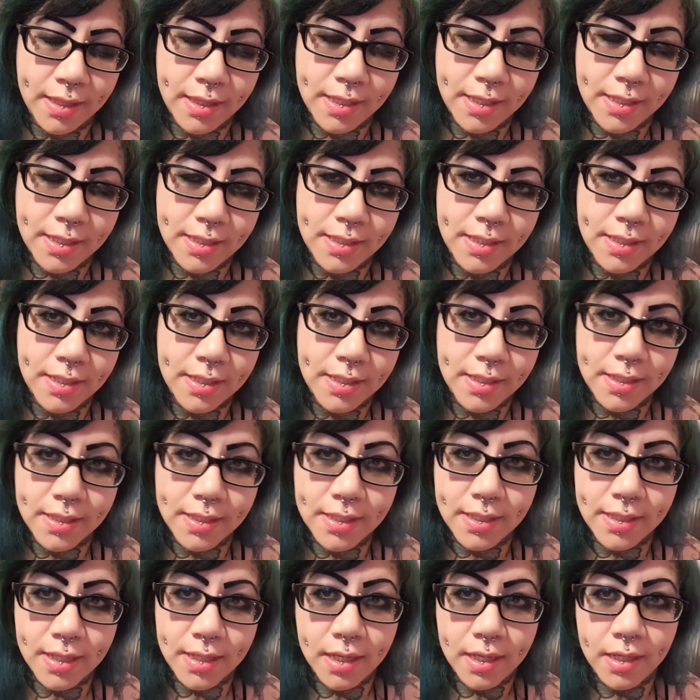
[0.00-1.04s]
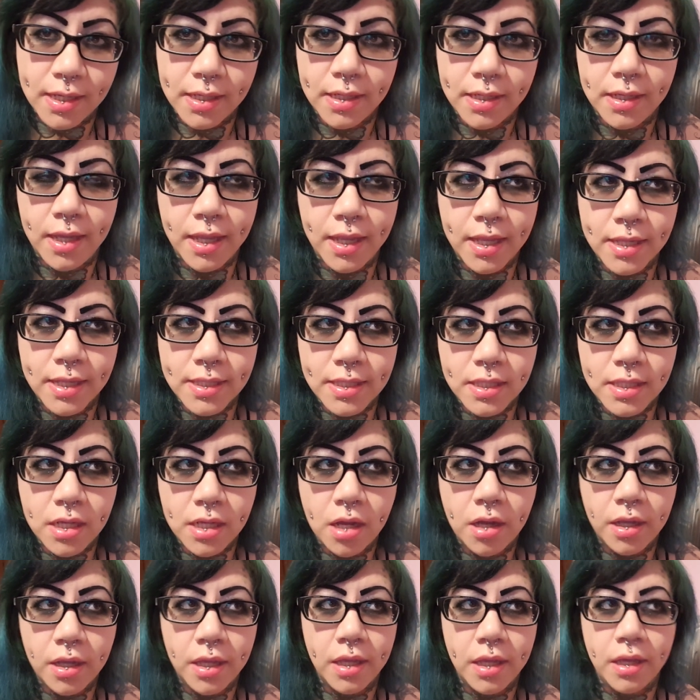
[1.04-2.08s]
this is, I guess,
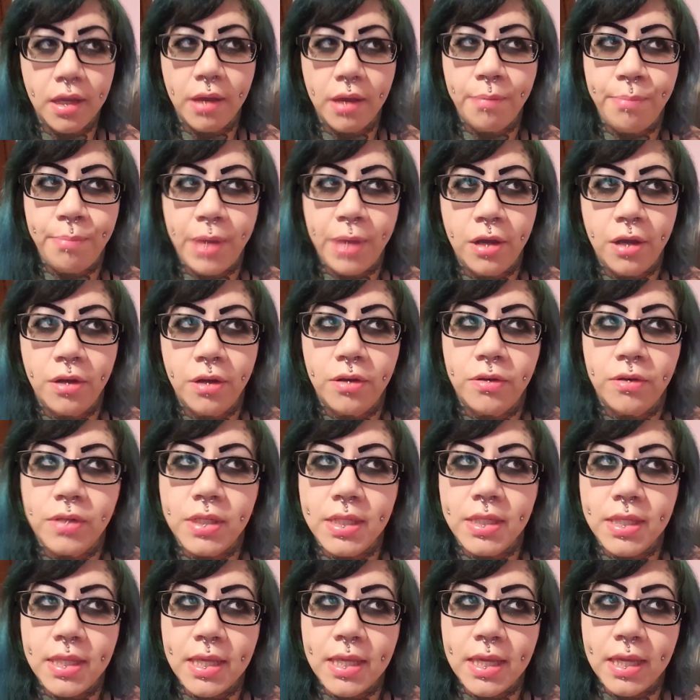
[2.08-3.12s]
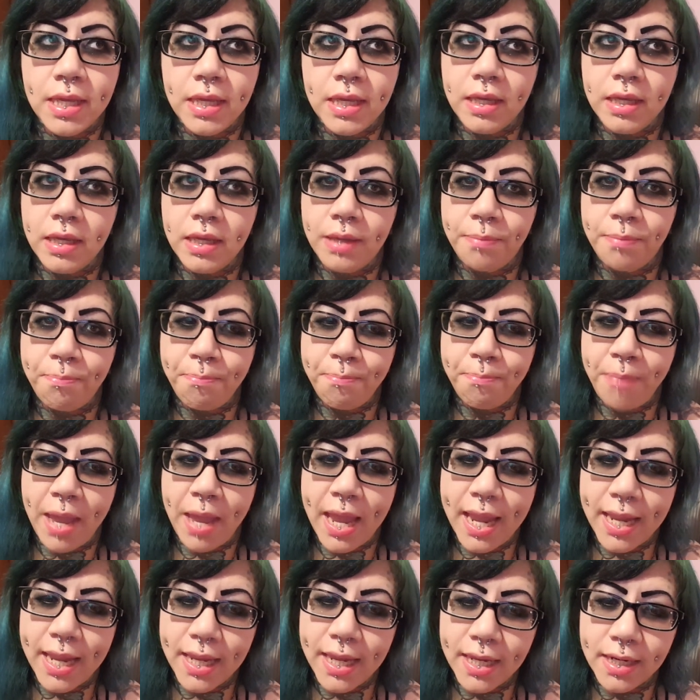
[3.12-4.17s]
talking about the
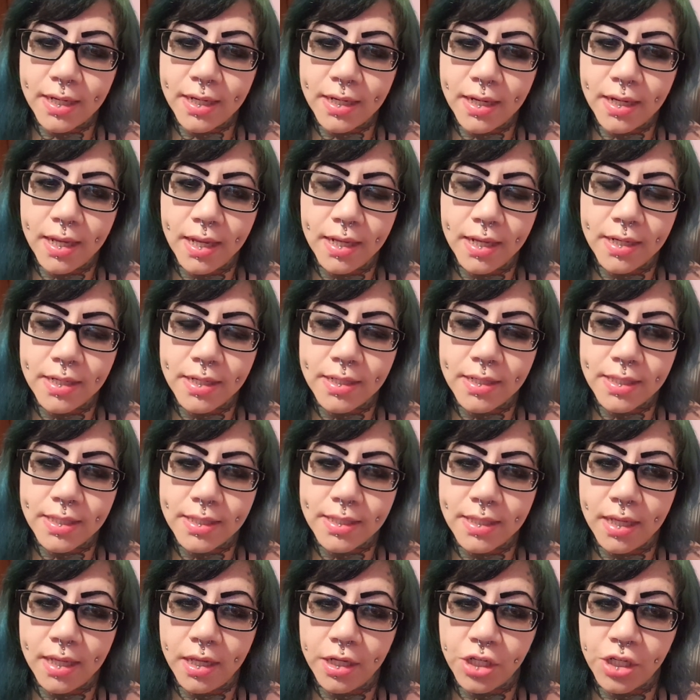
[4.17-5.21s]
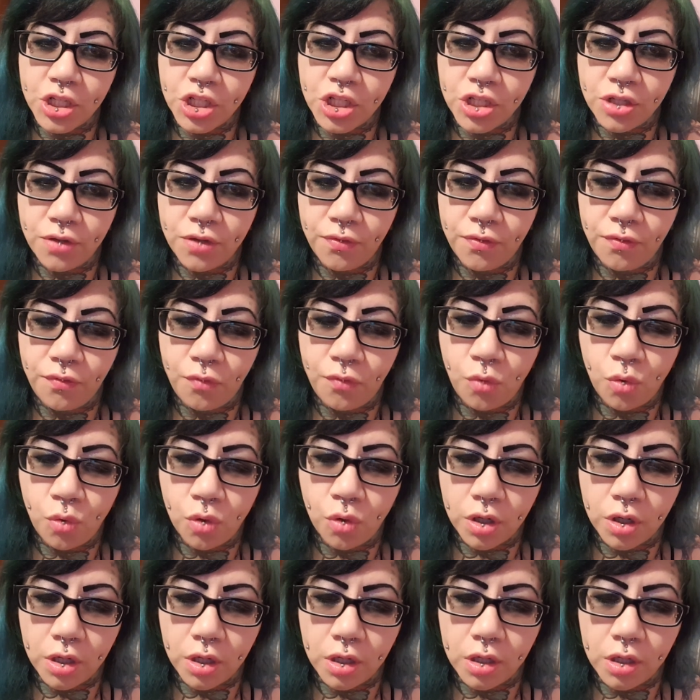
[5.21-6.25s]
pain and such
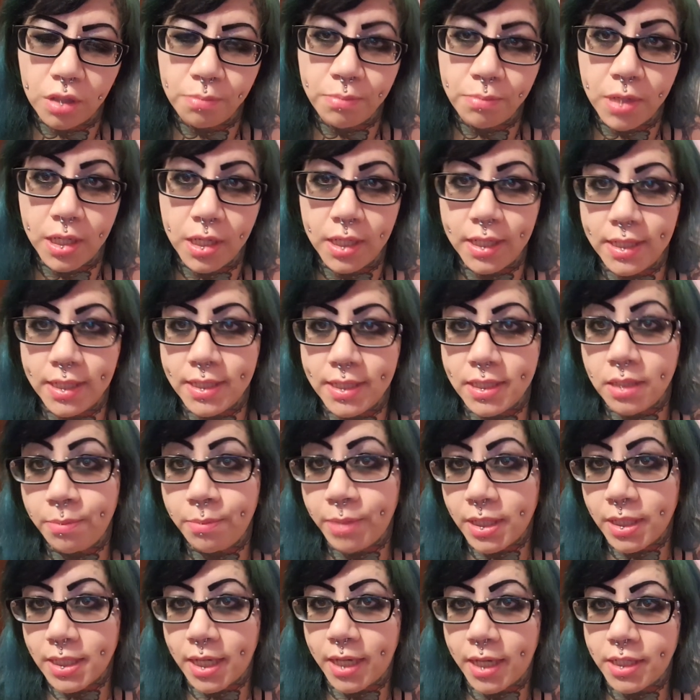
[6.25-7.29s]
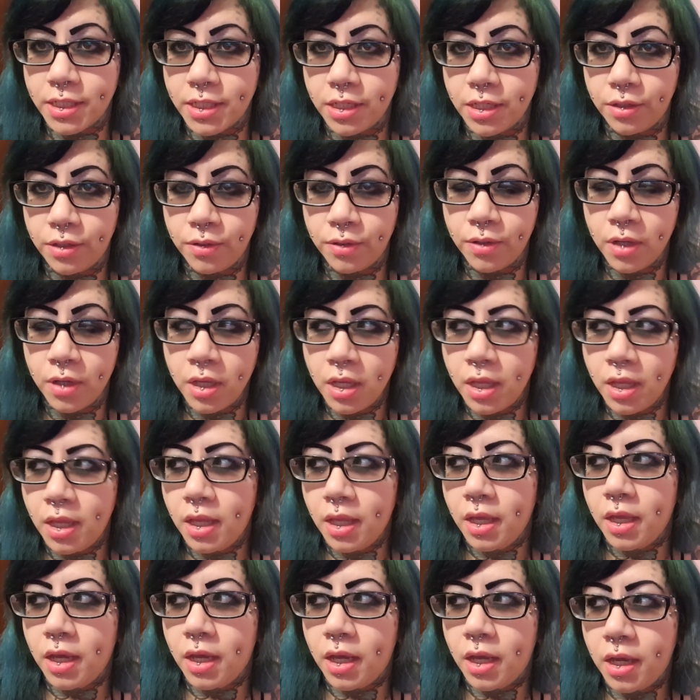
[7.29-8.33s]
for my stomach tattoo.
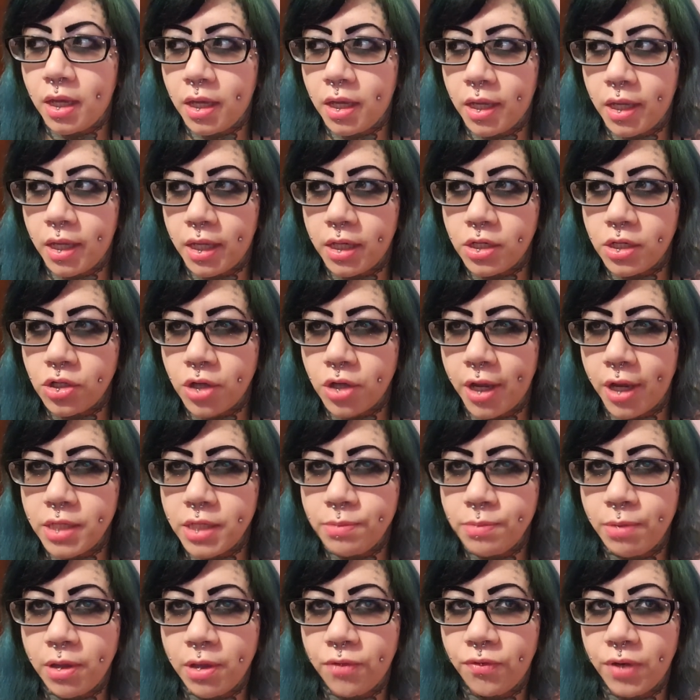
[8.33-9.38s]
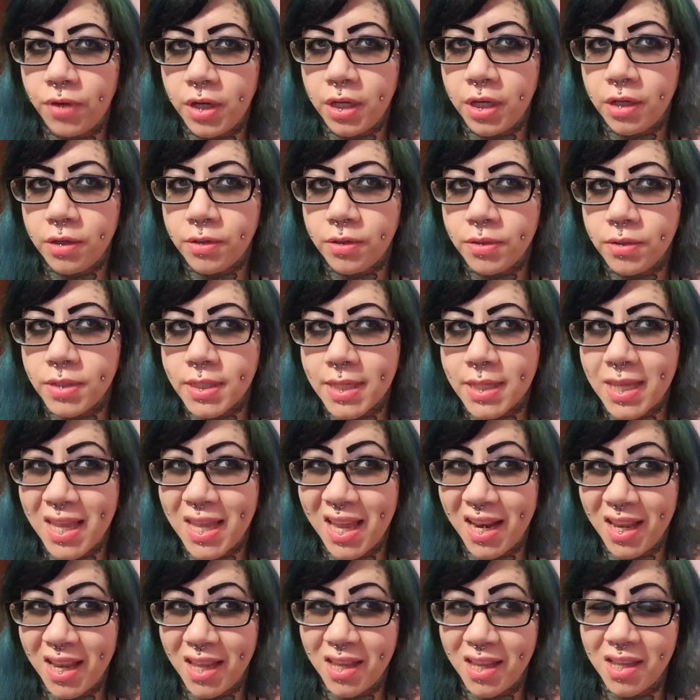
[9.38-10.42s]
I tried to make videos
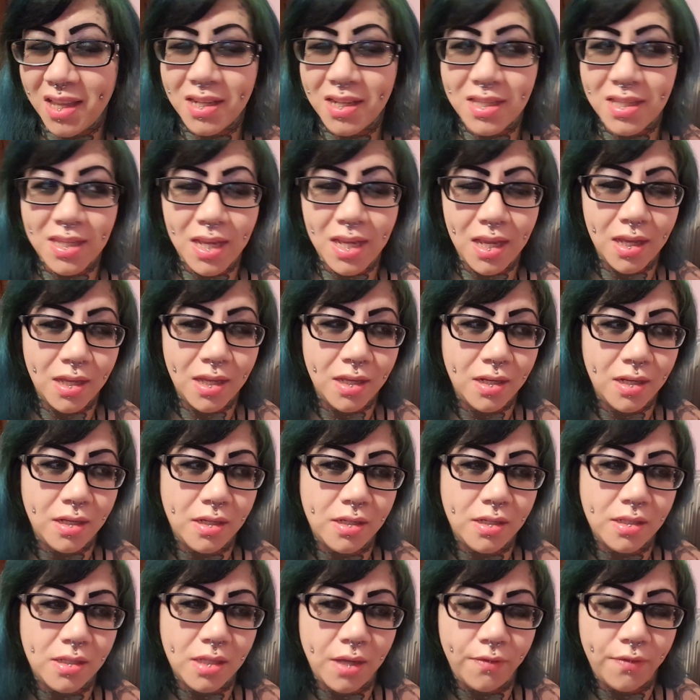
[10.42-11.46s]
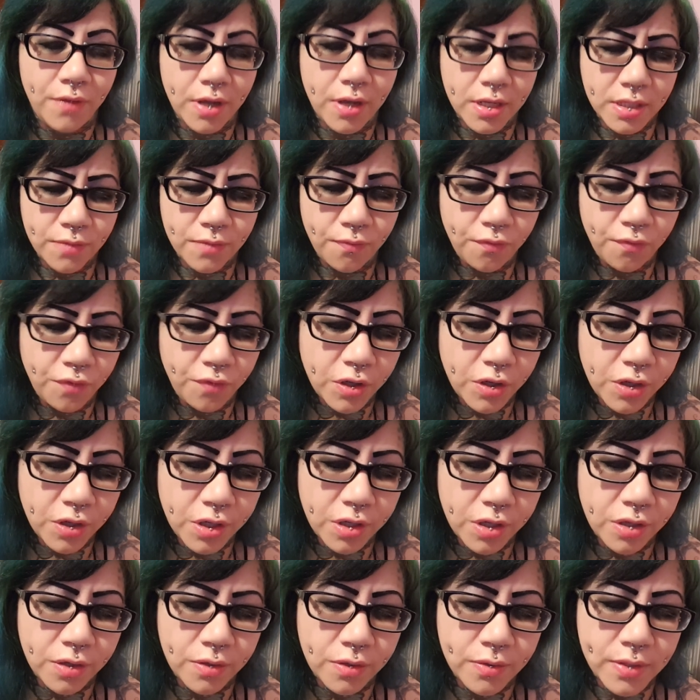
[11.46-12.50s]
getting it, and I've got some
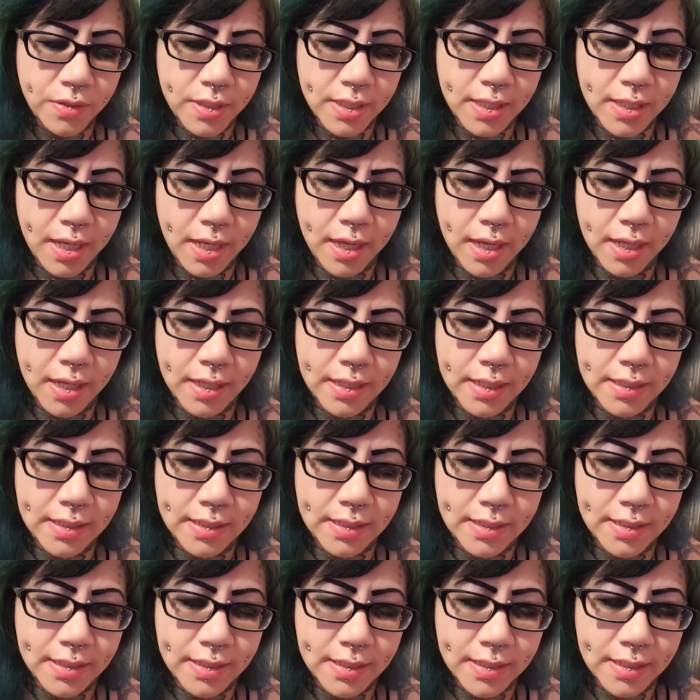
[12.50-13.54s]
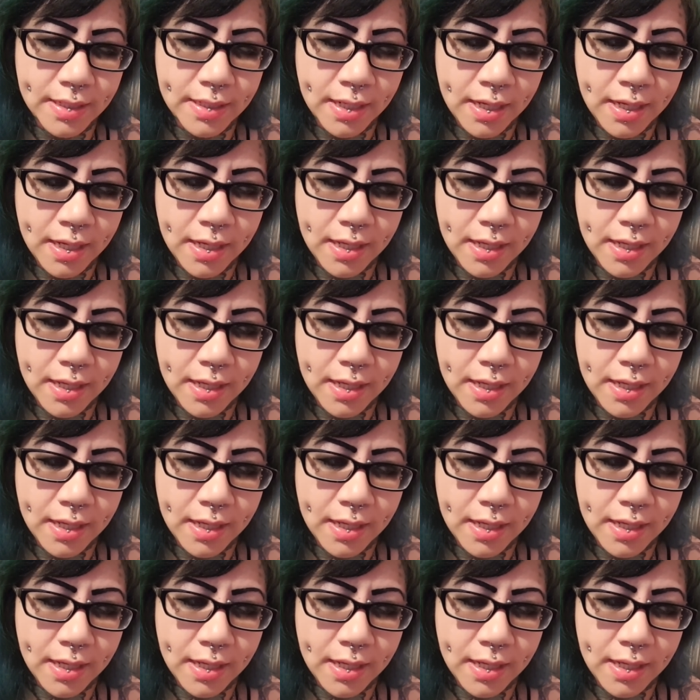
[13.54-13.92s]
photos, and